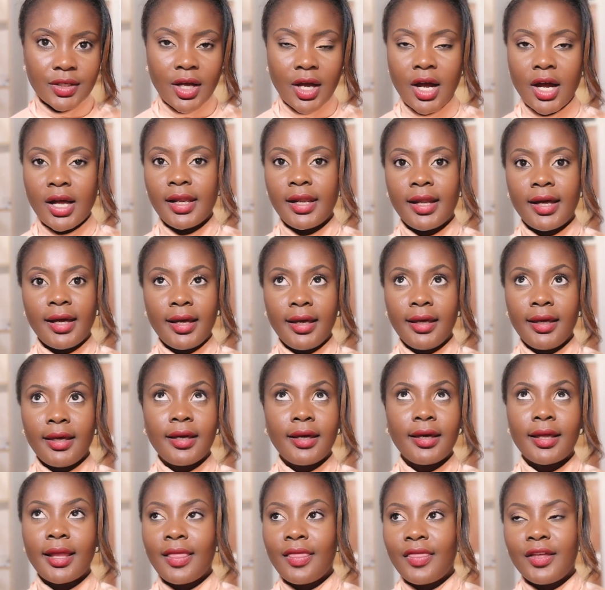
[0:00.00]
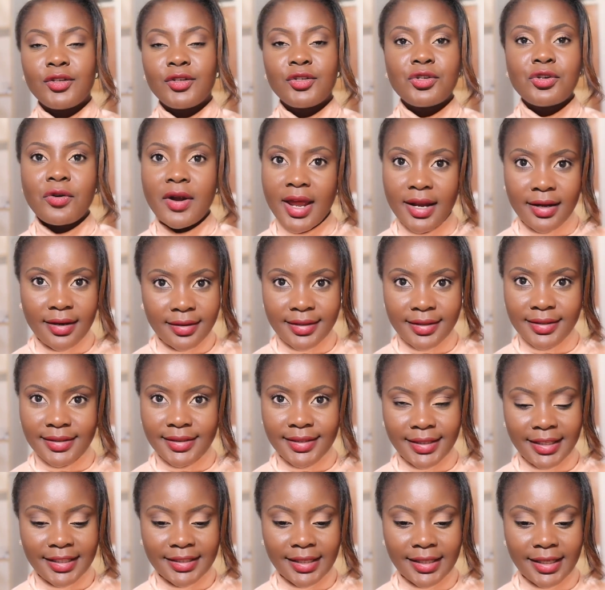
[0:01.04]
are like the trend
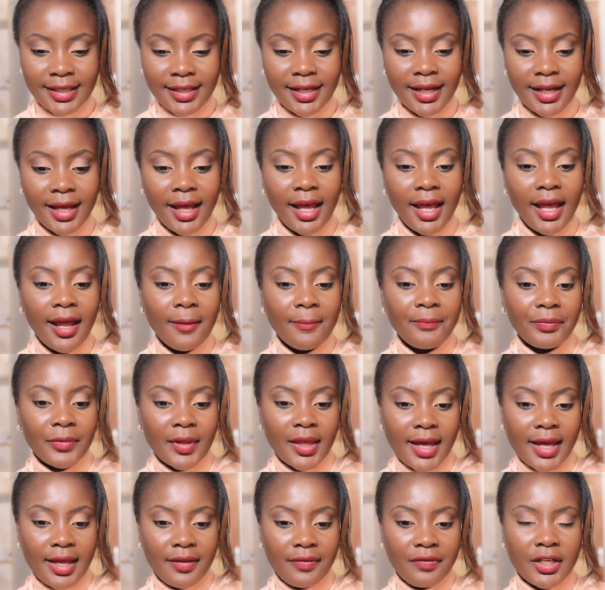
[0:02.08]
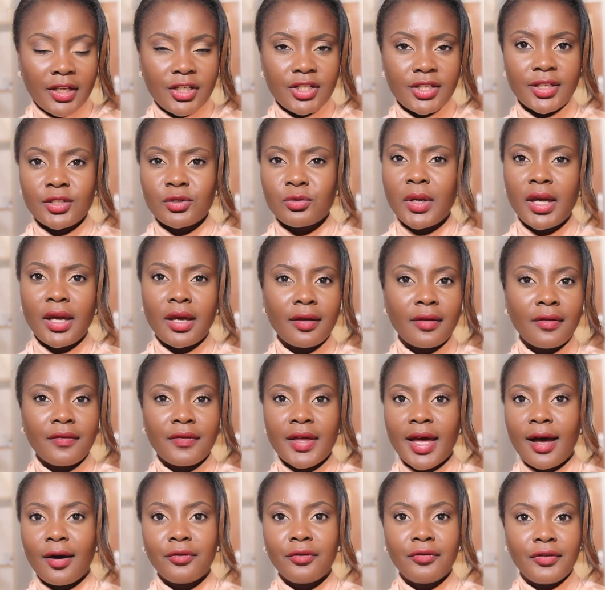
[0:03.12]
this season and they just make
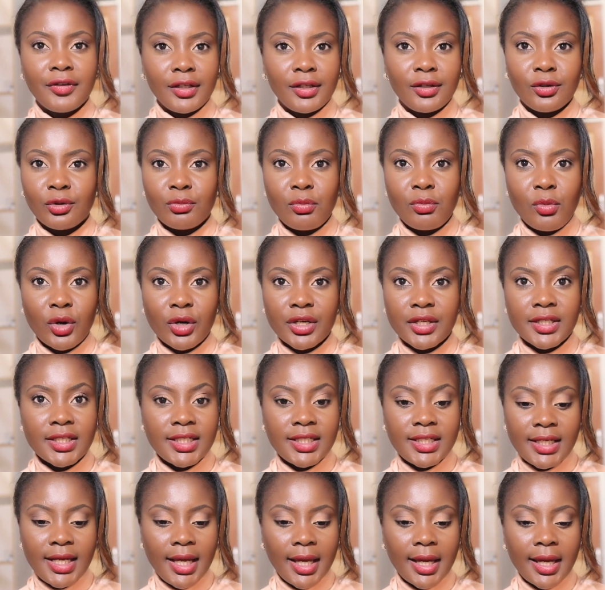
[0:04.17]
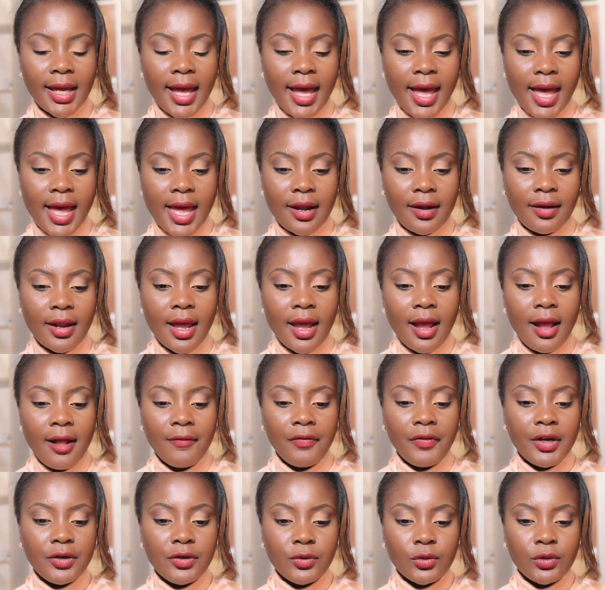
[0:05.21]
the outfit look more chic and
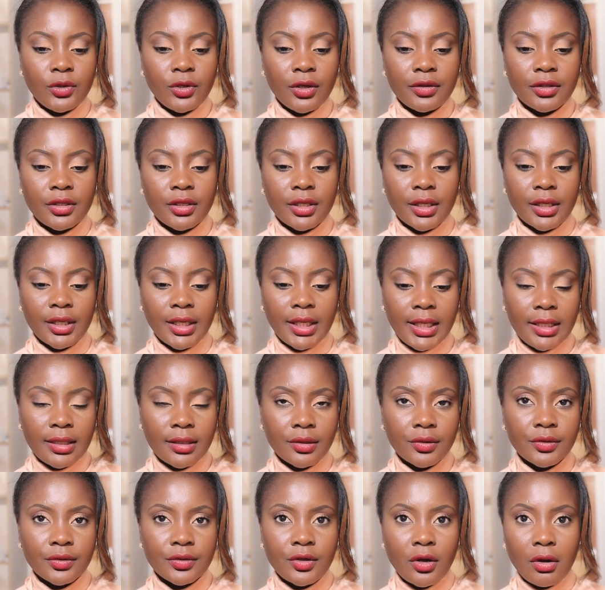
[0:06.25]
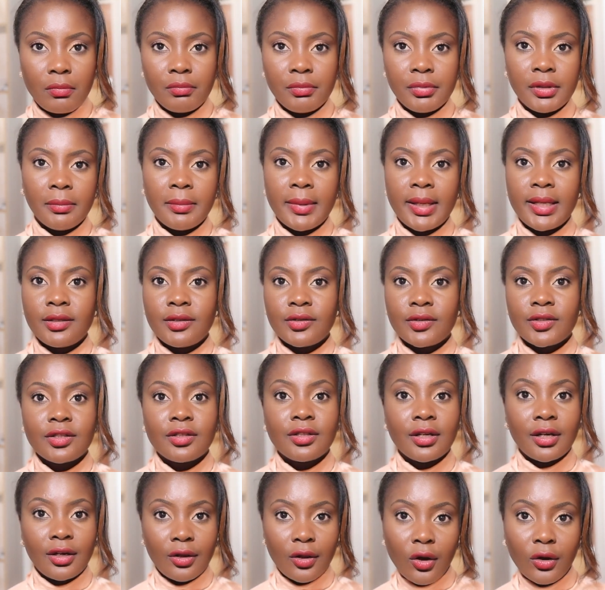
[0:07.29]
the nude on the heels complements
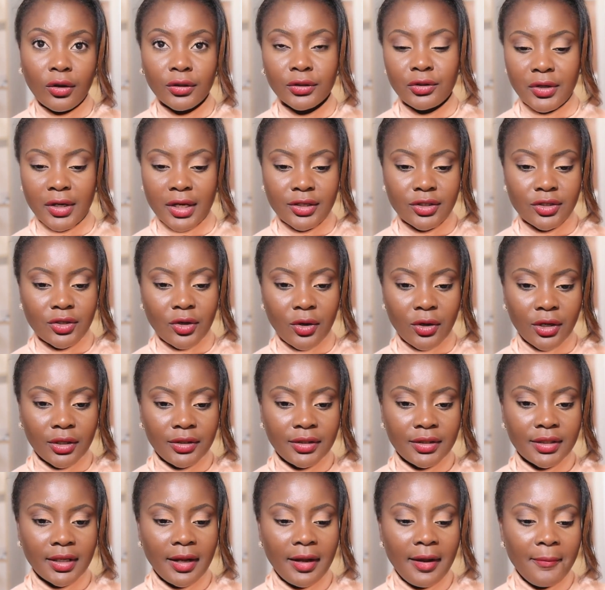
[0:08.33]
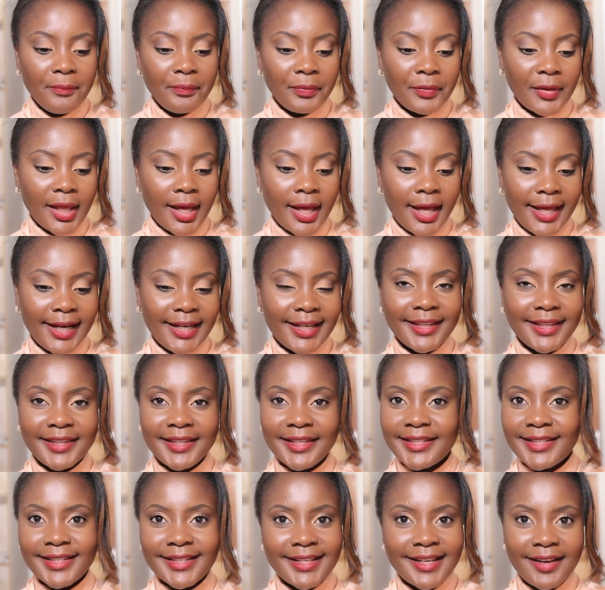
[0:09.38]
the long trench coat and
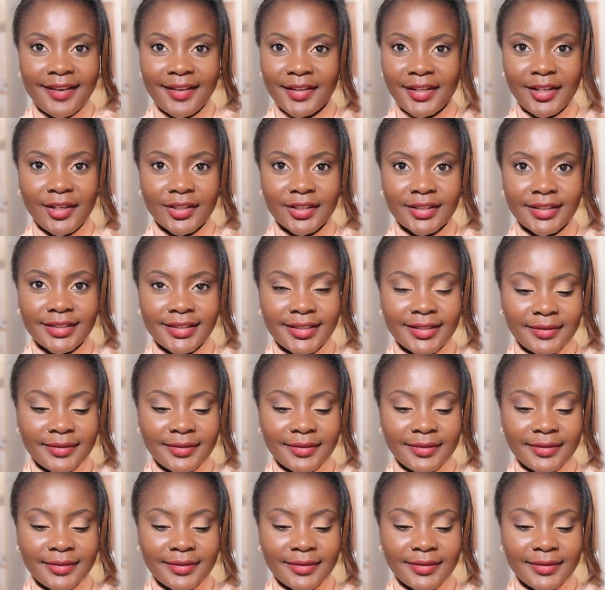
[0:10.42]
this is how it looks.